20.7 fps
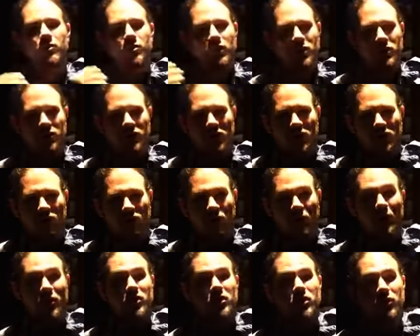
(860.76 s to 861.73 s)
presentation from
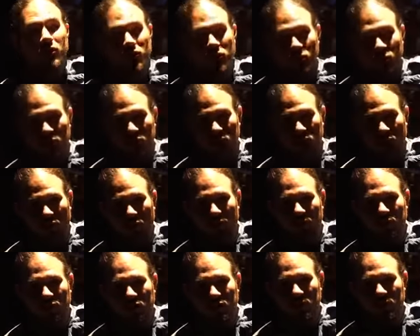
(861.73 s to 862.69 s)
us here at the BishopMuseum
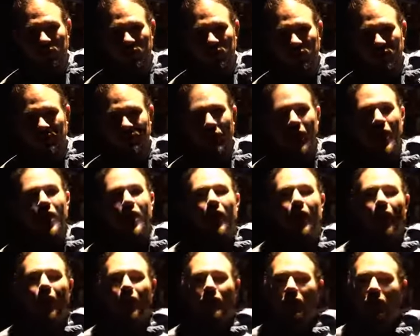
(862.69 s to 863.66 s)
BishopMuseum.
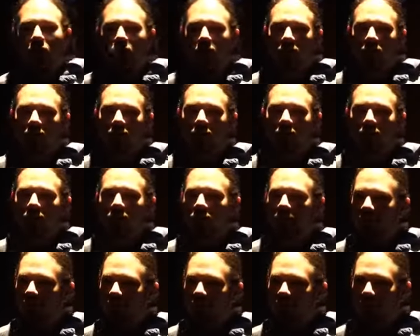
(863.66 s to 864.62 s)
And like we say, it's
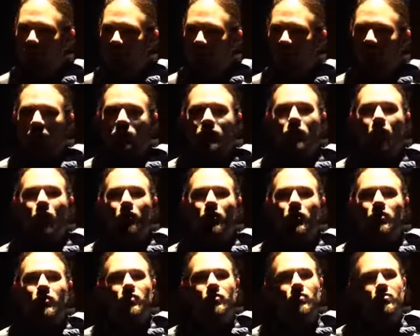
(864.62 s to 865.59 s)
never goodbye, it's
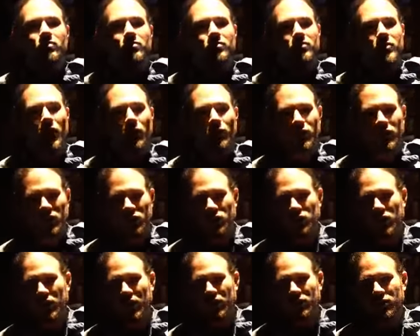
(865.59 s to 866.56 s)
always that we'll see you
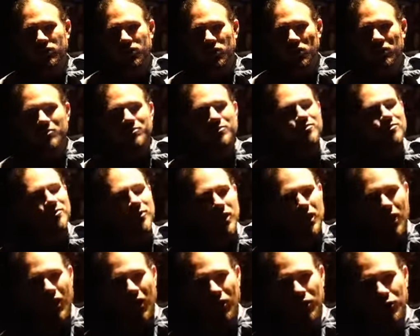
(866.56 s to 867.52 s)
again. So,
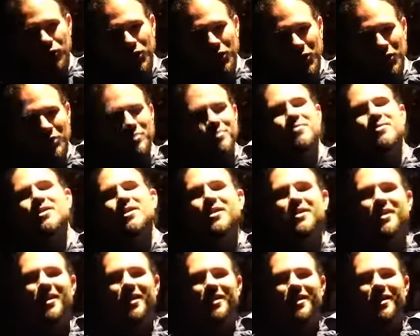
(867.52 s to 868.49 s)
ahuiho,
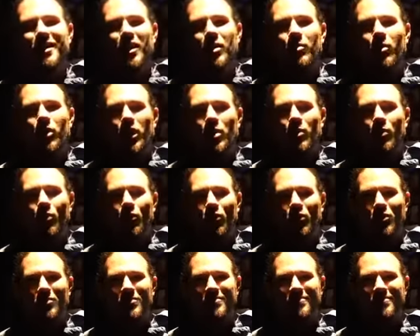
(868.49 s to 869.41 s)
malama pono.